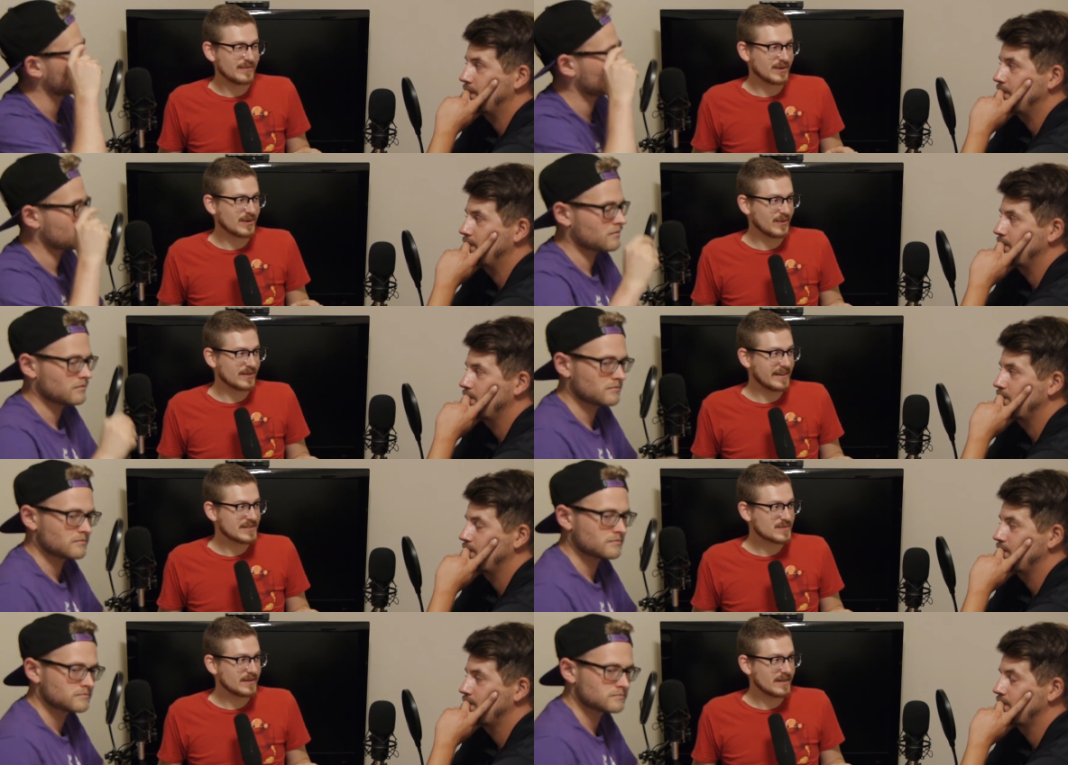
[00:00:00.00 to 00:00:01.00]
Speaker 1: record
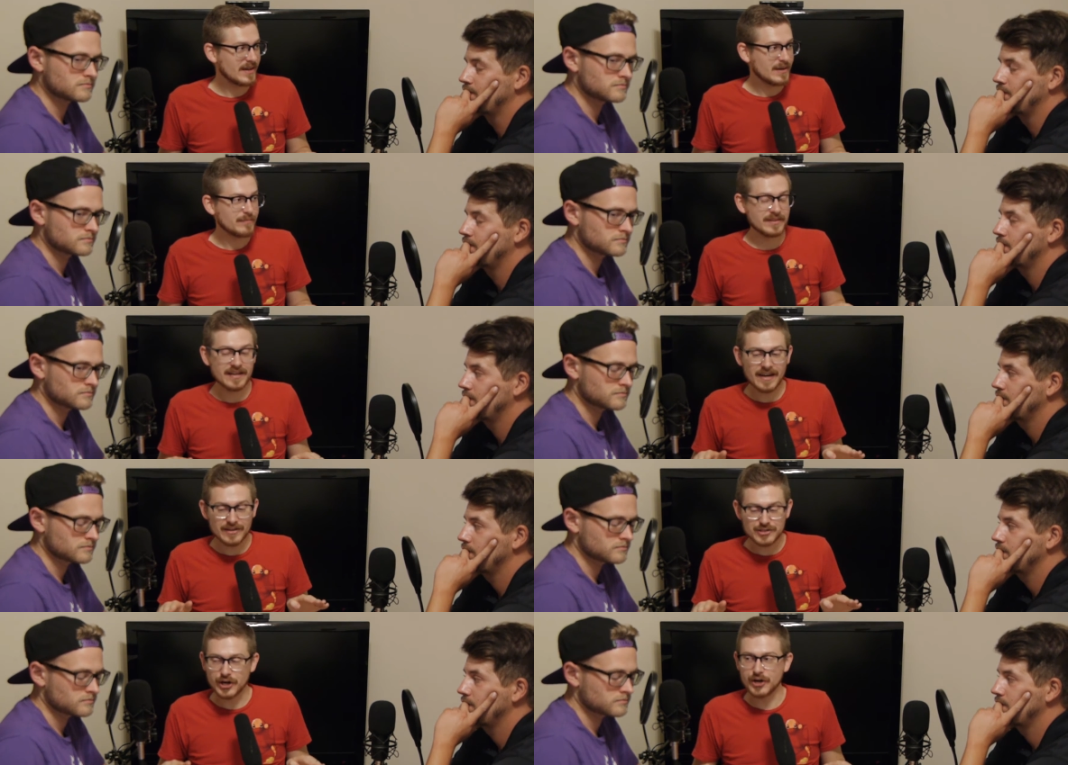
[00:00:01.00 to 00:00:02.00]
last week. Mm-hmm. But they
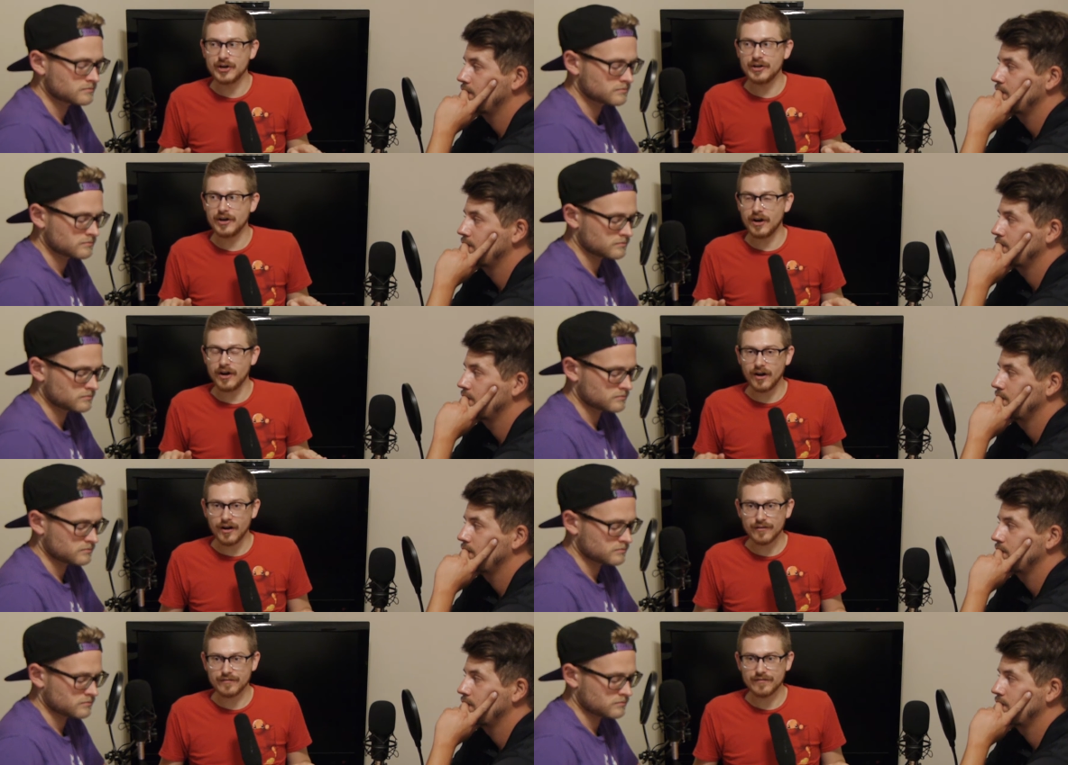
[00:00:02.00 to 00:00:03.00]
had turned
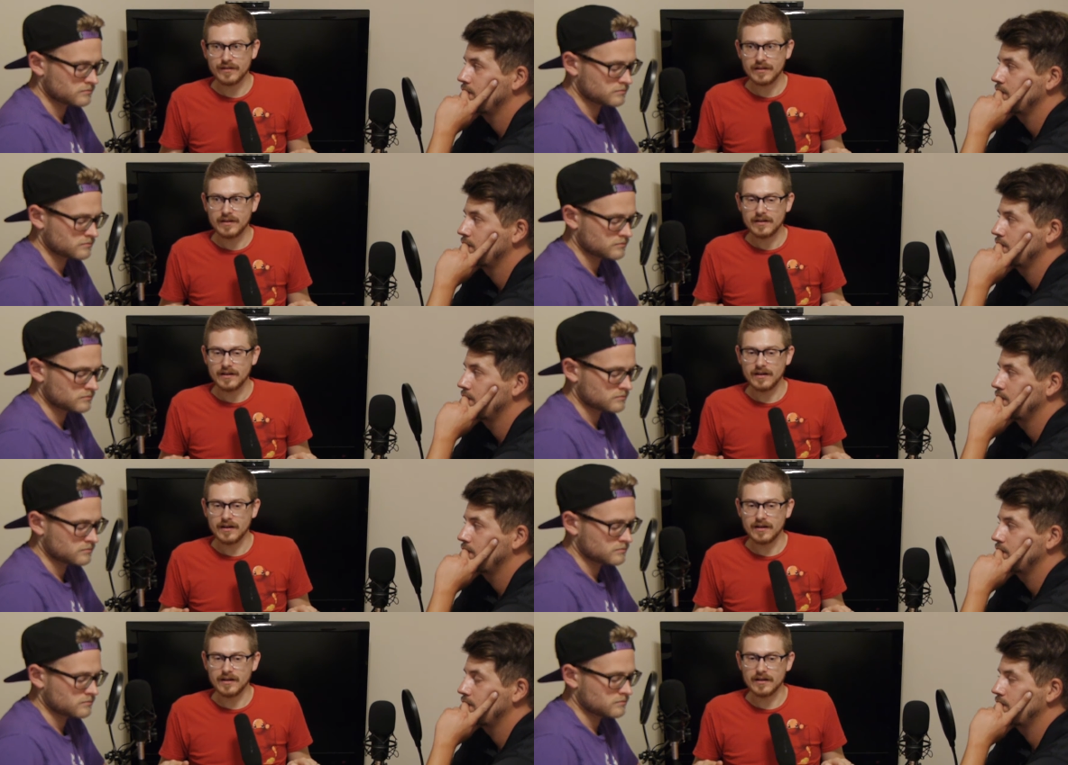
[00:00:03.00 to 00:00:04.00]
off
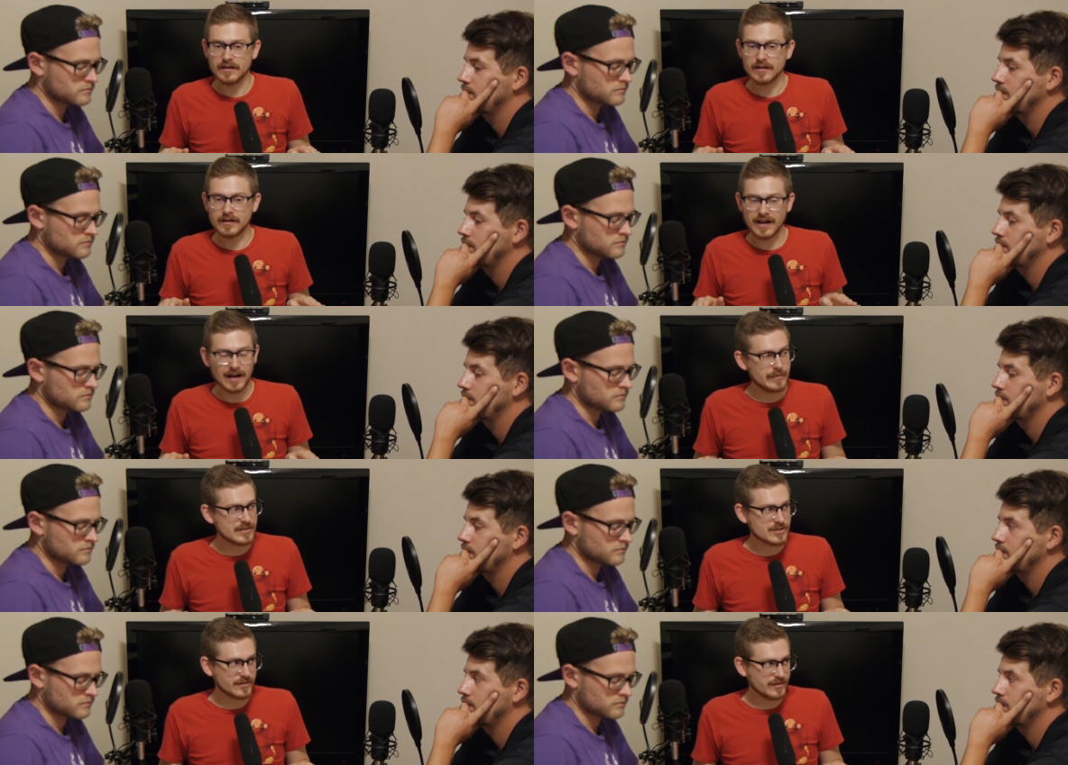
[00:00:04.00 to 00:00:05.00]
uh,
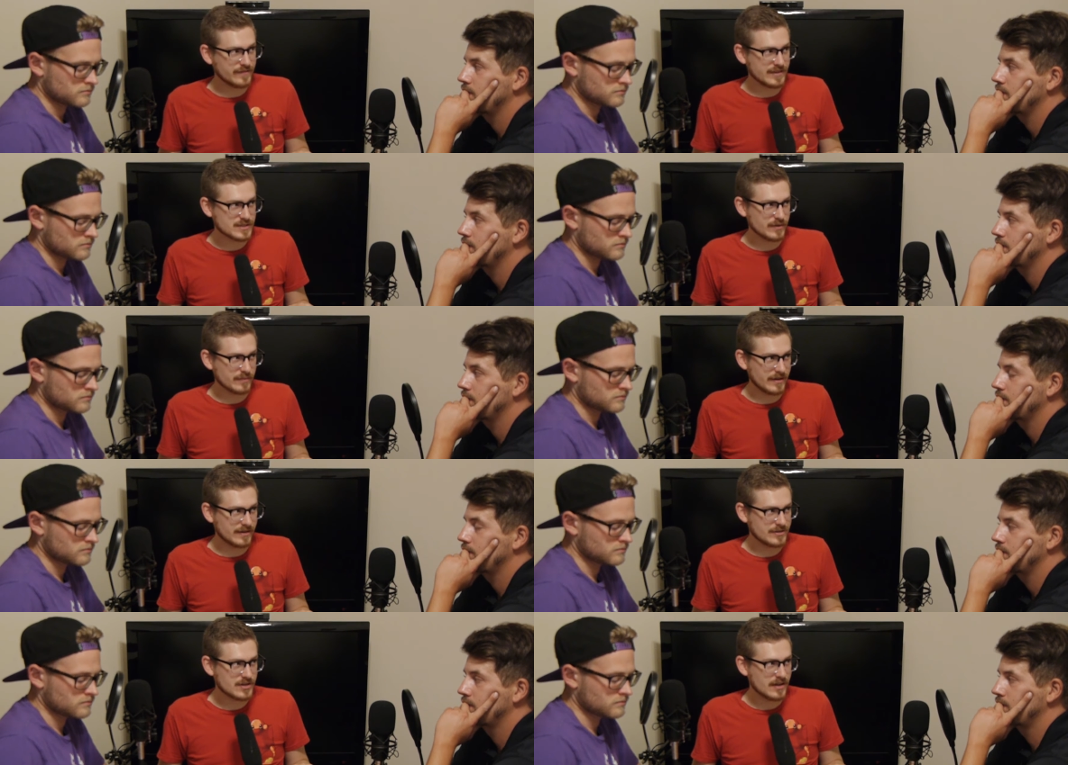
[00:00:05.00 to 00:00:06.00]
comments on their Facebook
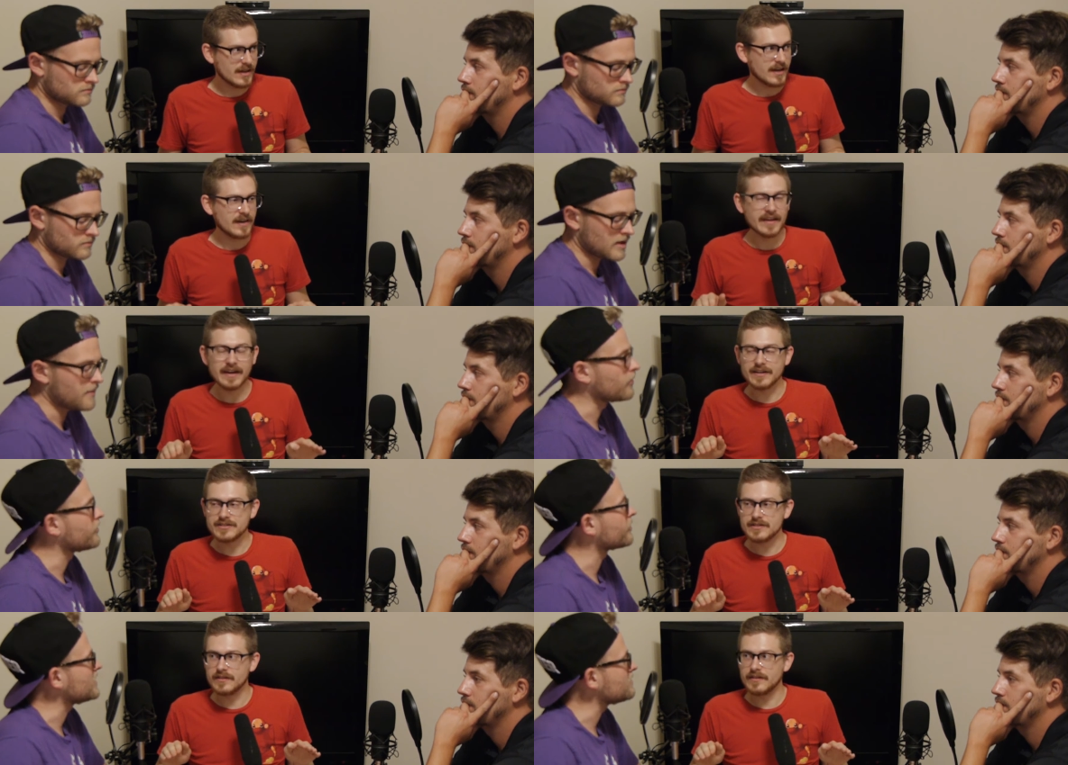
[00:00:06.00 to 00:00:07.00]
page, mm-hmm. and they, they had,
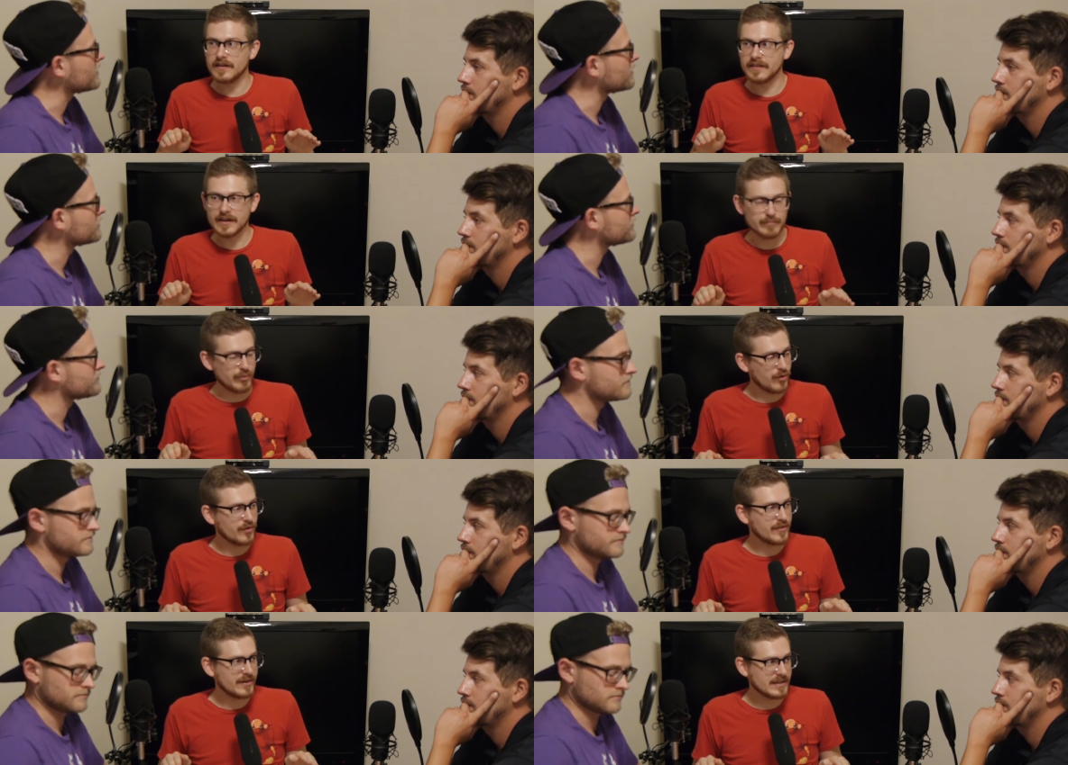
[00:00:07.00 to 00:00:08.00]
pulled their email, and they had
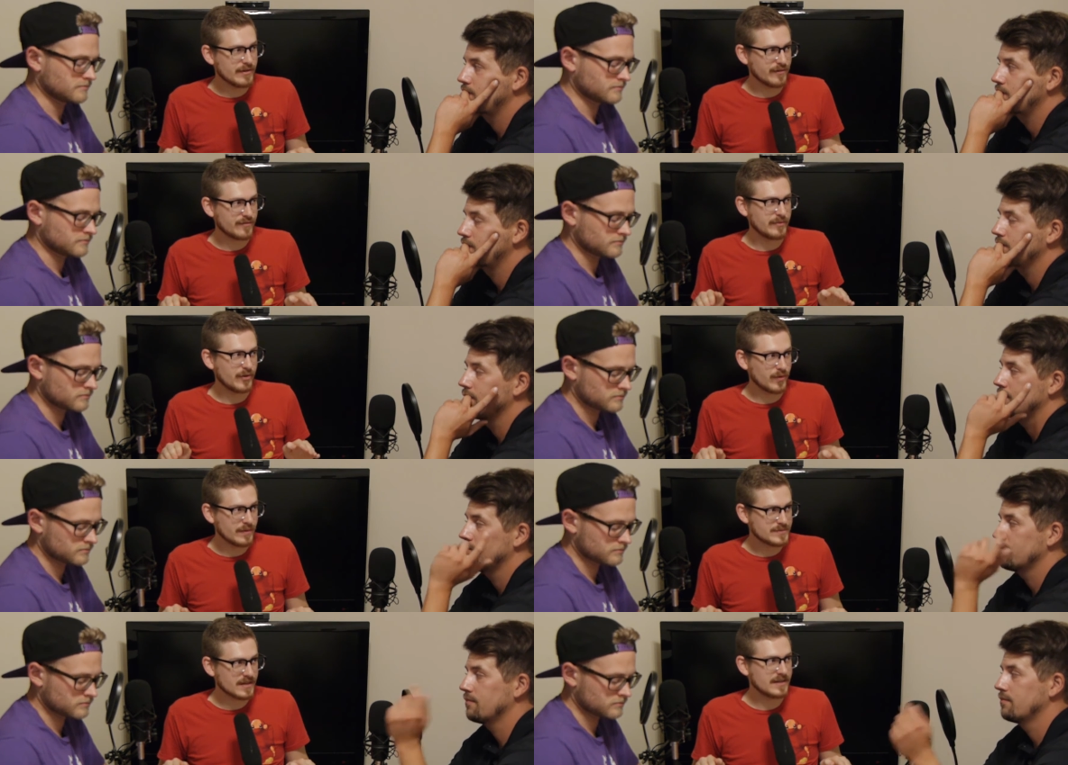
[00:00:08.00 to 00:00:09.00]
pulled their email from their
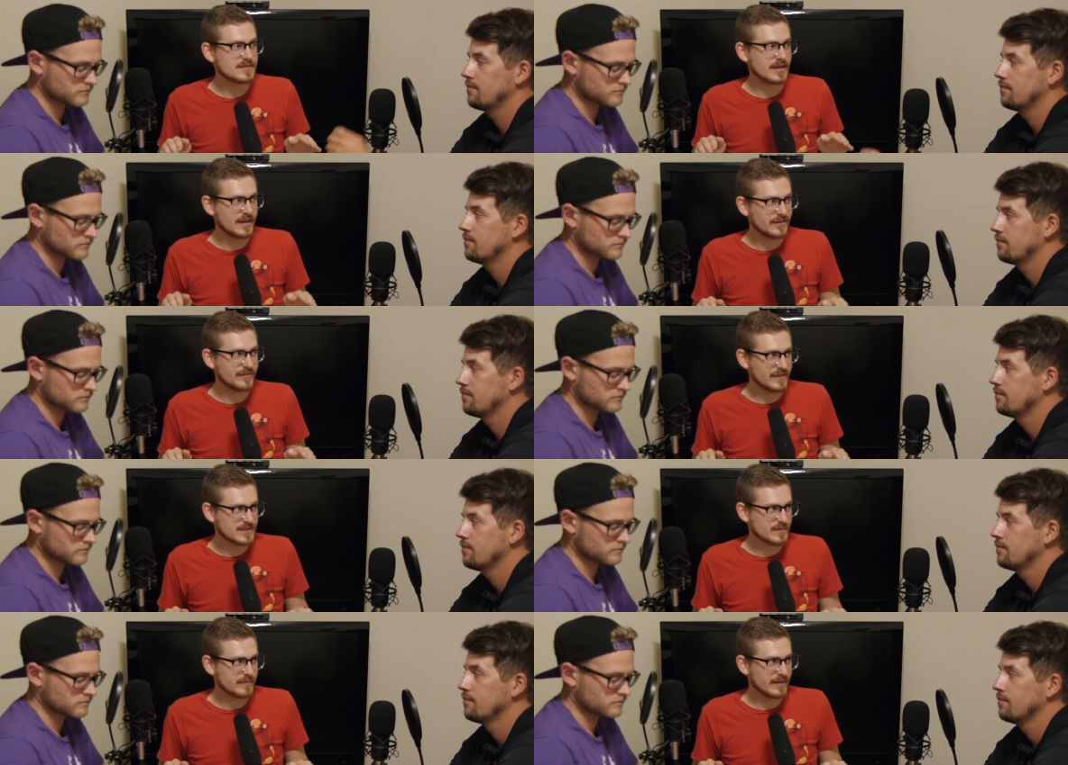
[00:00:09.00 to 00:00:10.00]
websites and their
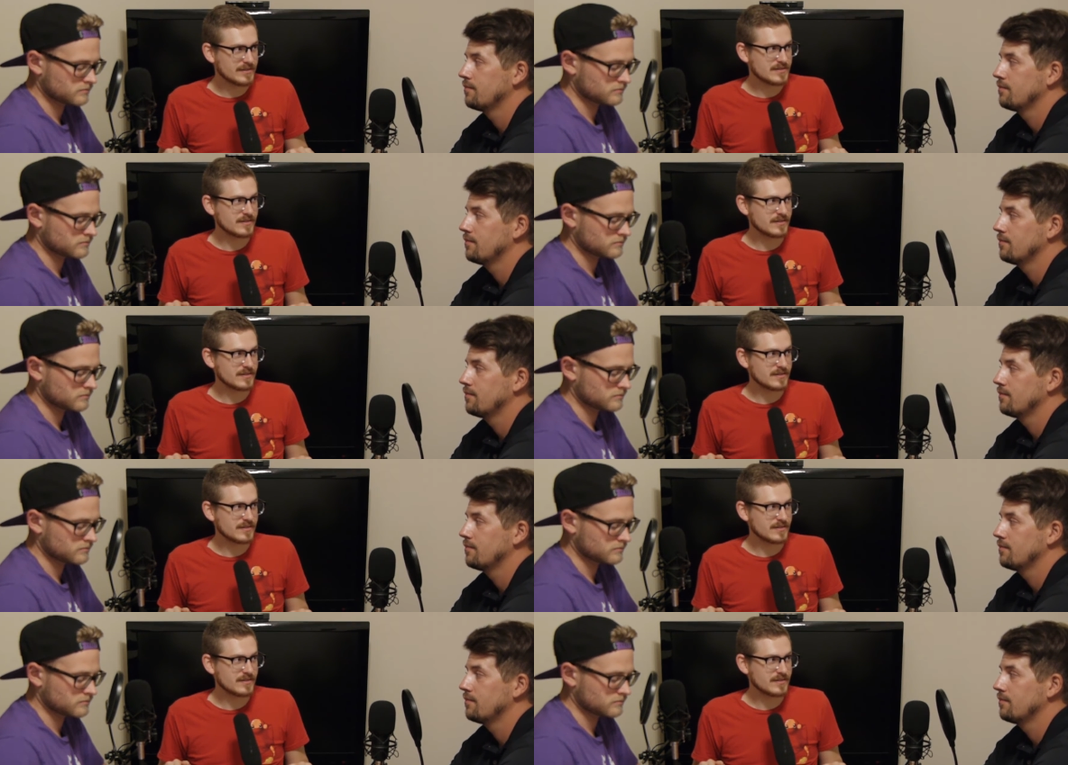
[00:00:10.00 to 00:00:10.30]
Facebook page.